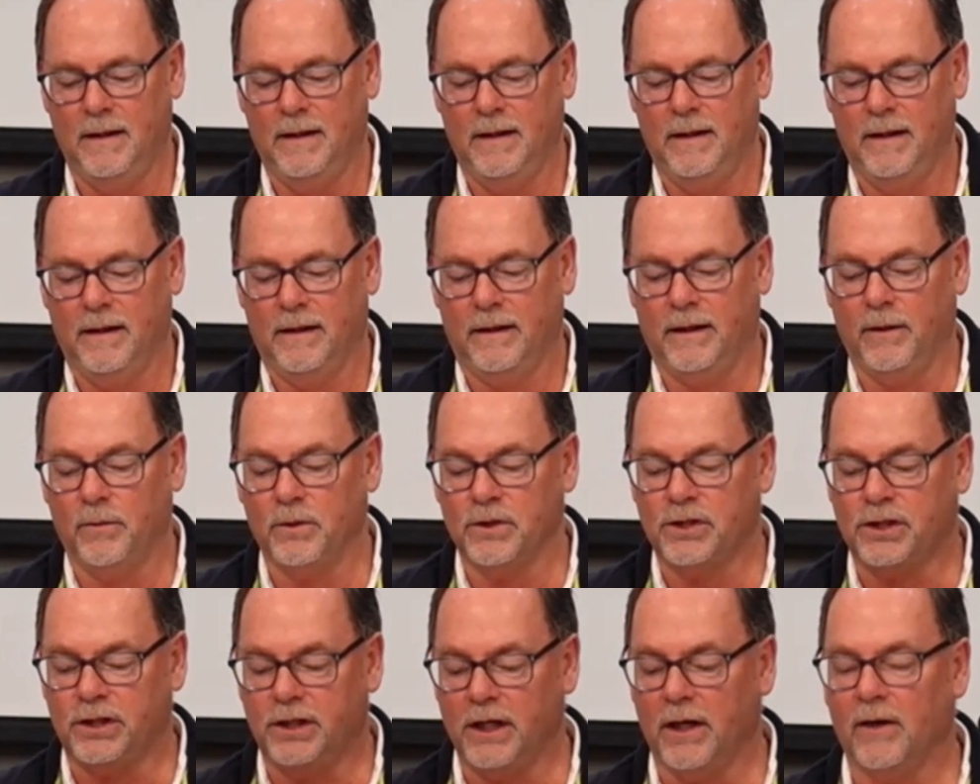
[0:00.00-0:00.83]
they were
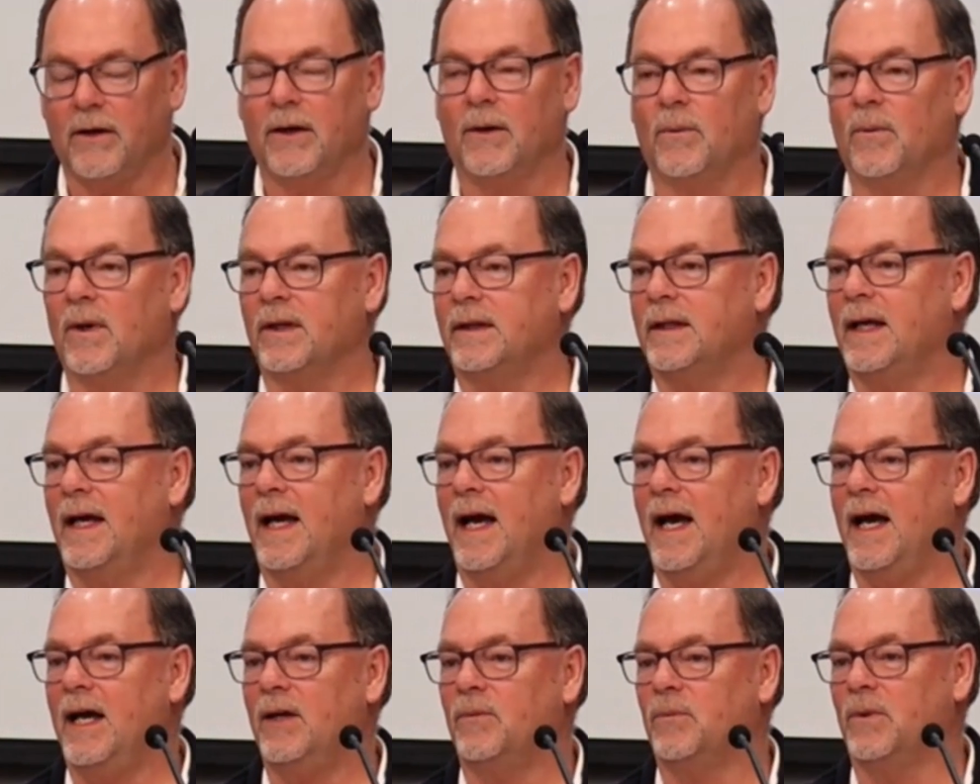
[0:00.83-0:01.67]
sharing what they
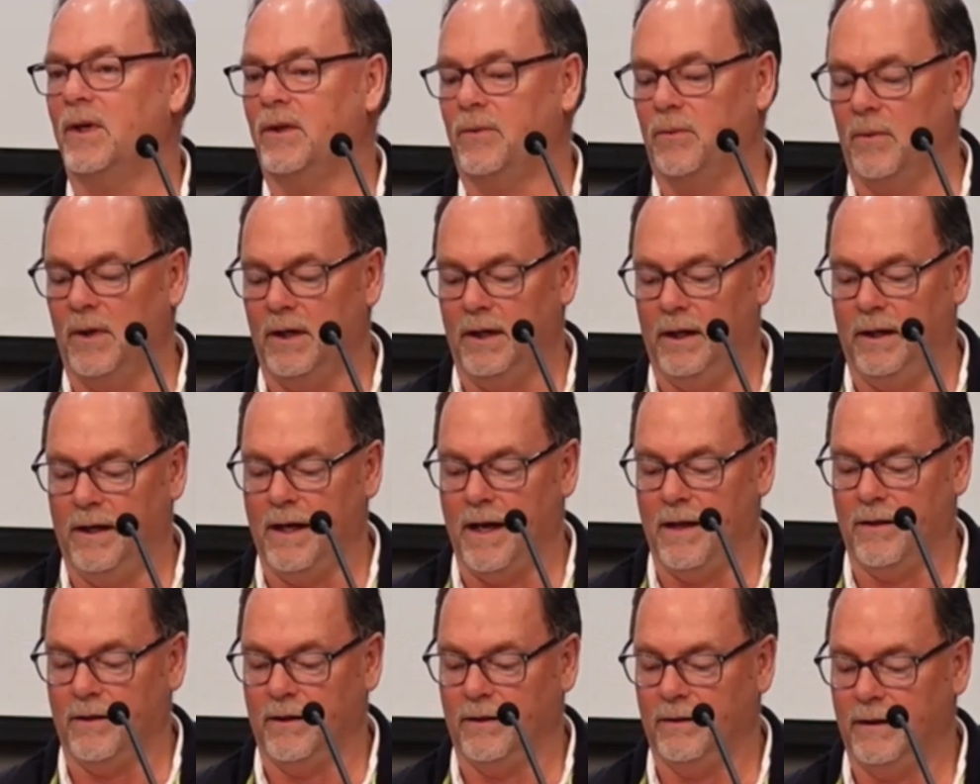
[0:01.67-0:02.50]
had with one
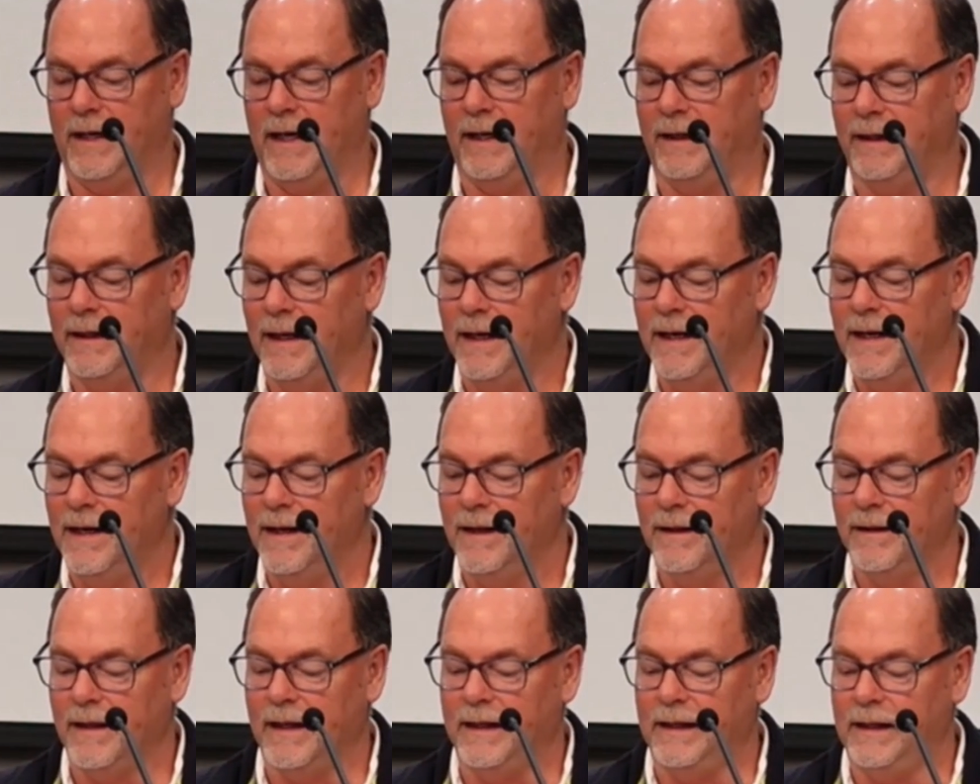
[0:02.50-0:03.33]
another. And
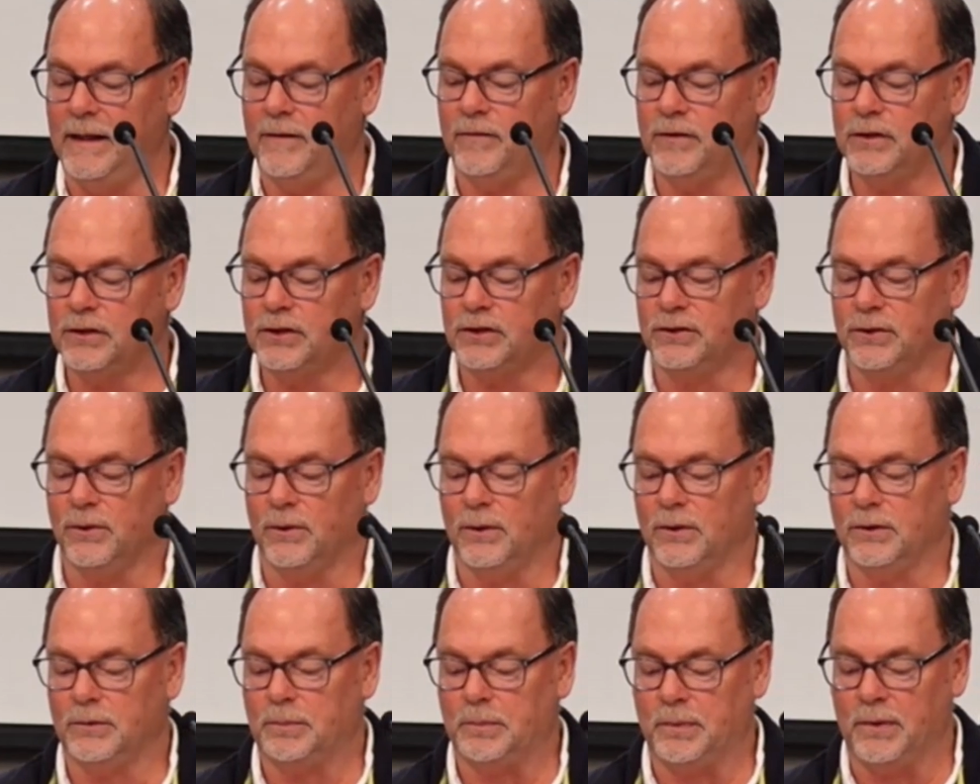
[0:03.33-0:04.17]
they even
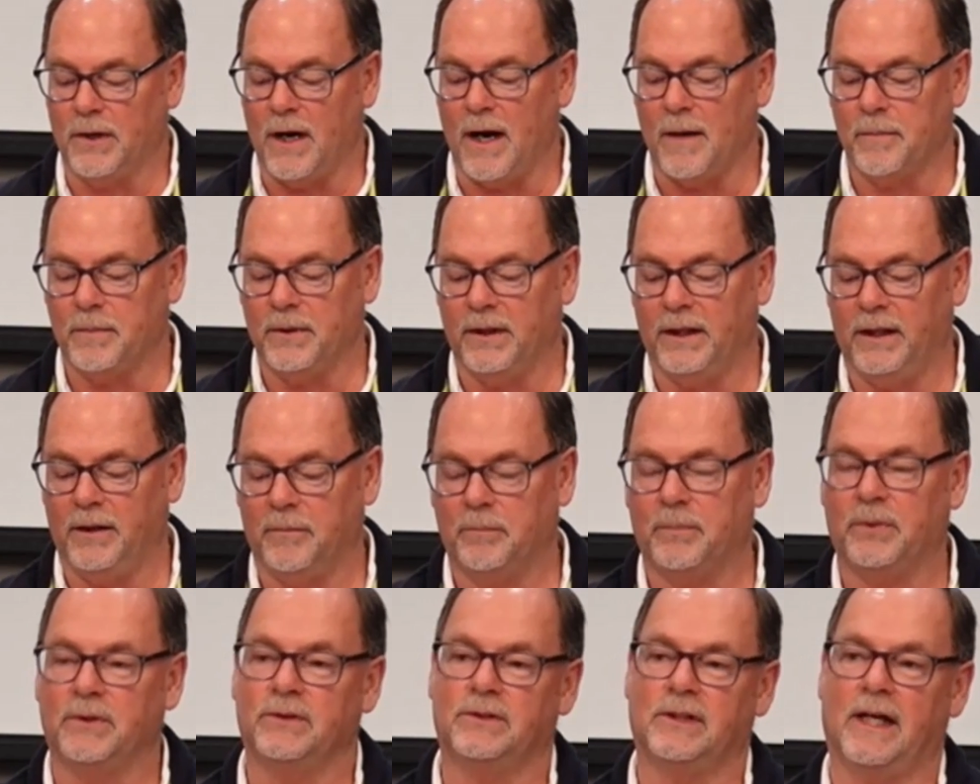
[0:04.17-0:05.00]
sold property and
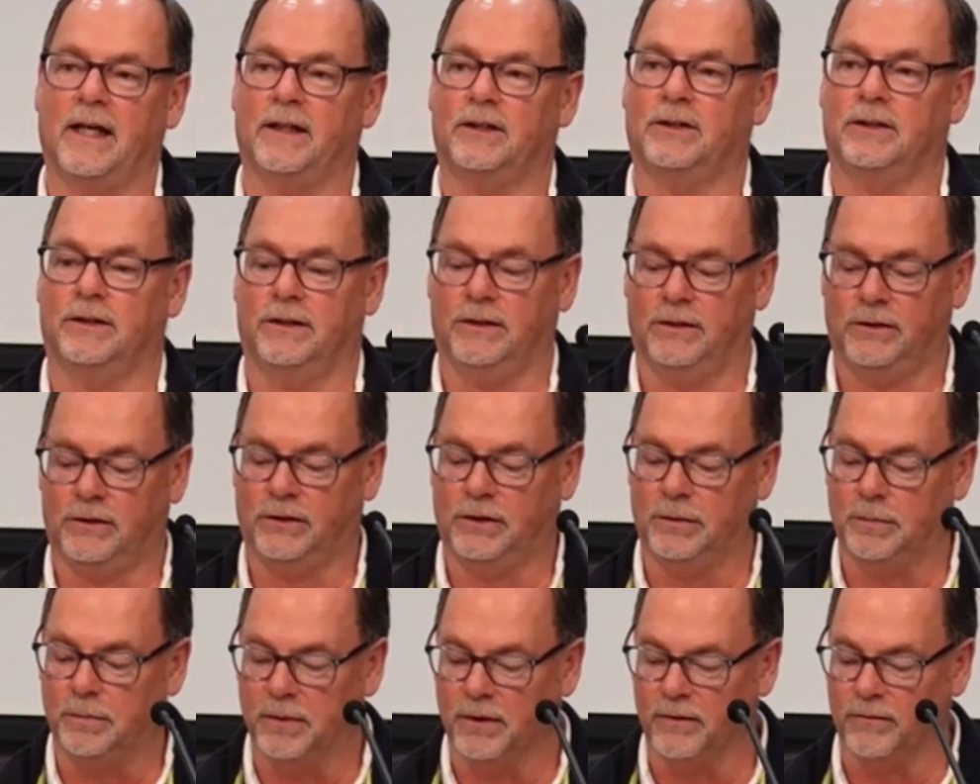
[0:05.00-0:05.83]
possessions
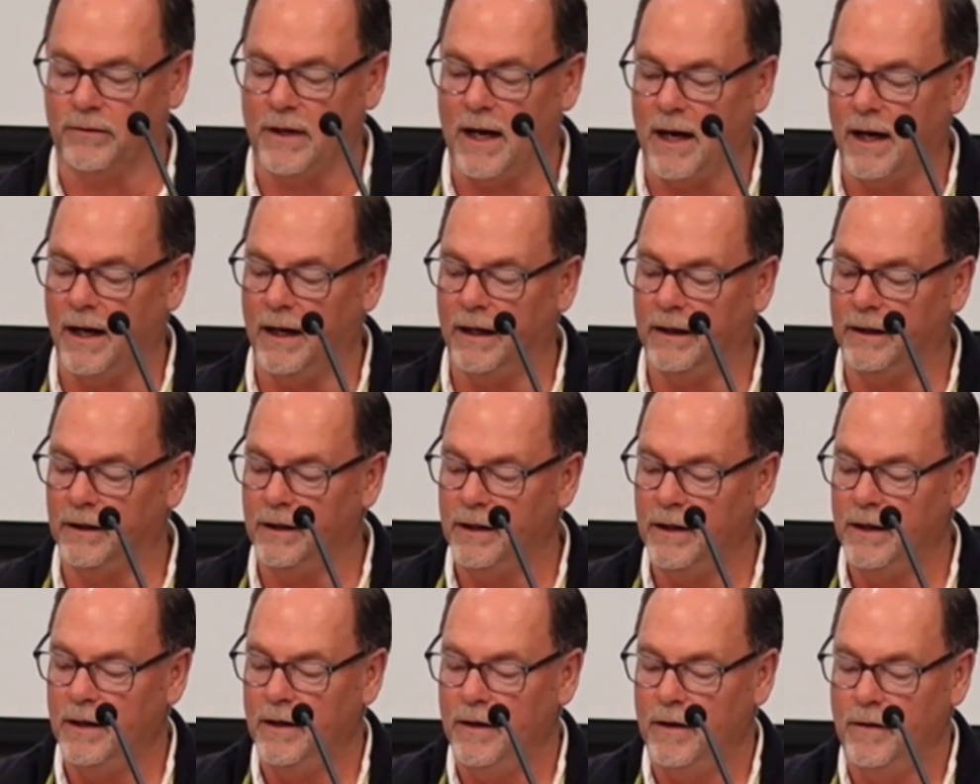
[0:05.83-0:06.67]
to provide
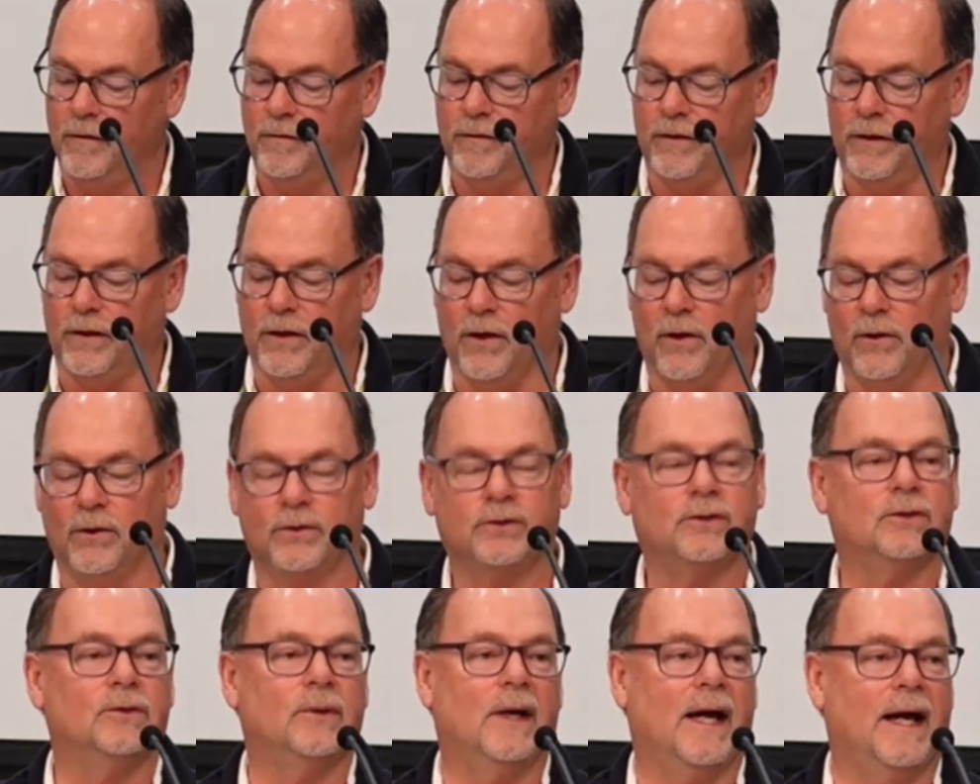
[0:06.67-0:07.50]
for
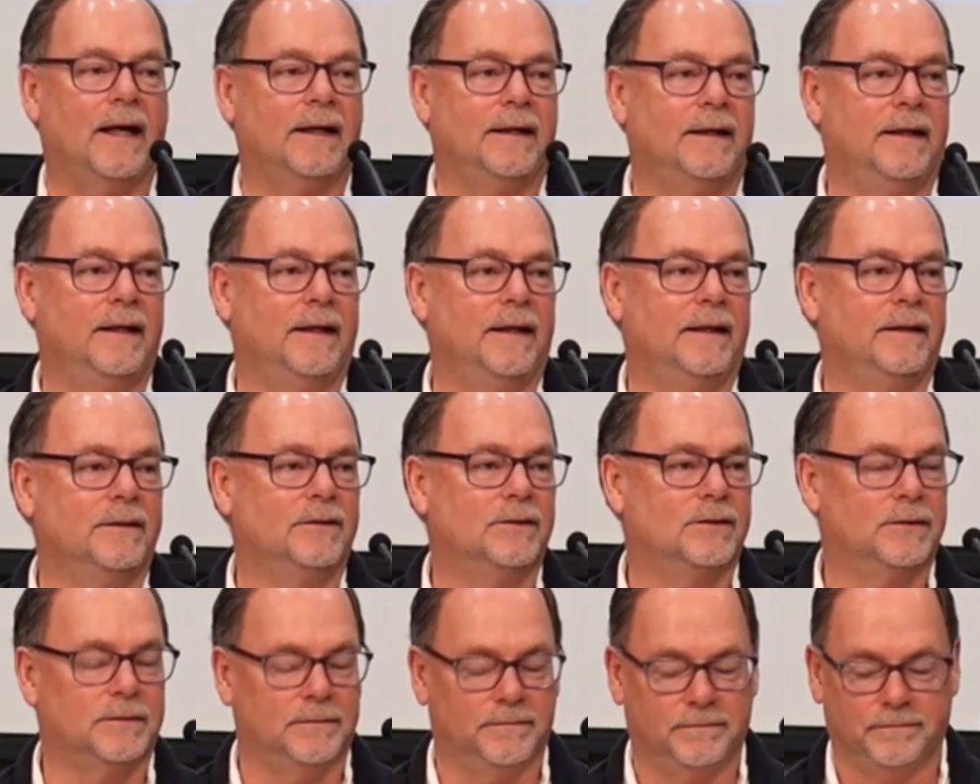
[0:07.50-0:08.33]
those who had
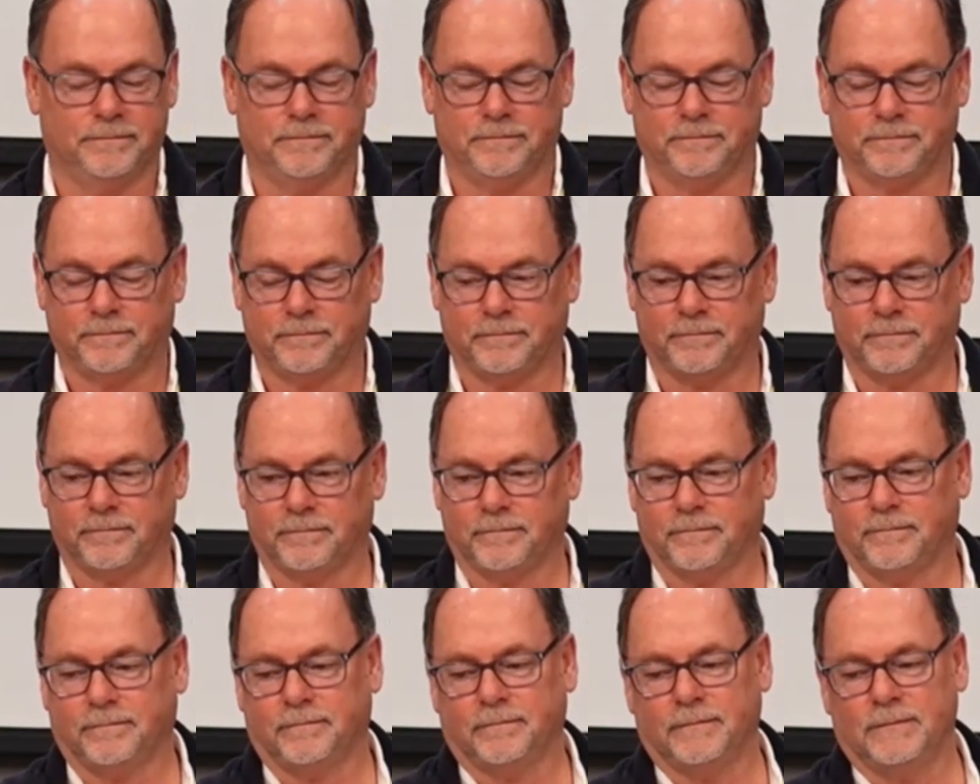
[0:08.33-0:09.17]
needs.
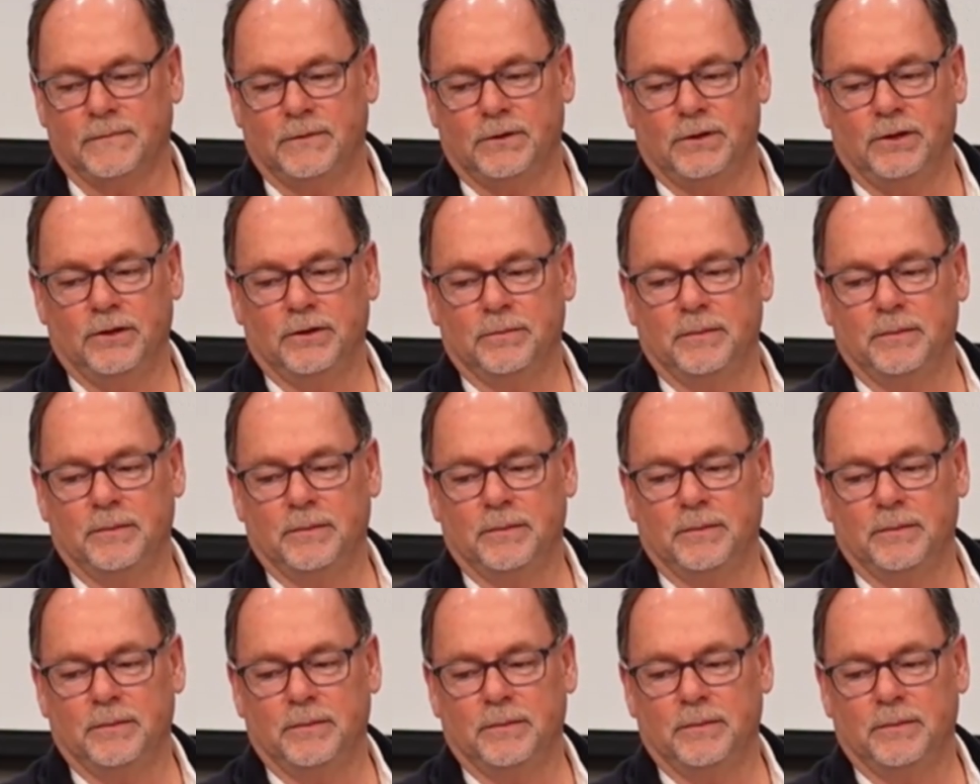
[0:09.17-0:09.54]
Excuse me